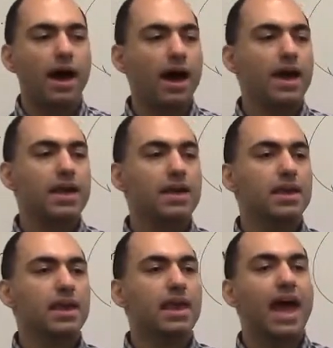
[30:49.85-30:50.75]

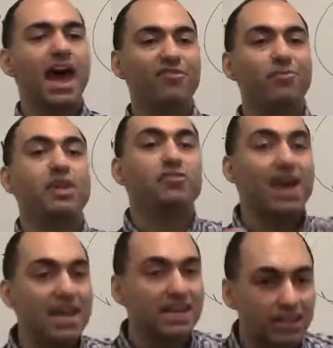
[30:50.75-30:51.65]
I have been
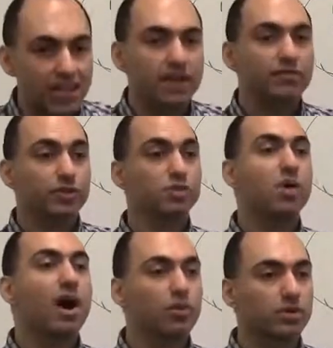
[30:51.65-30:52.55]
writing a letter for
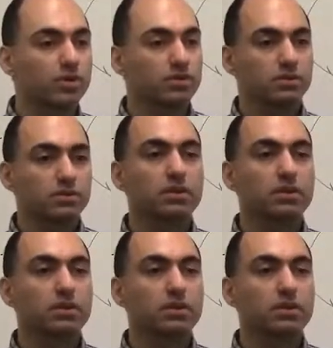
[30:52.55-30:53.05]
2 hours.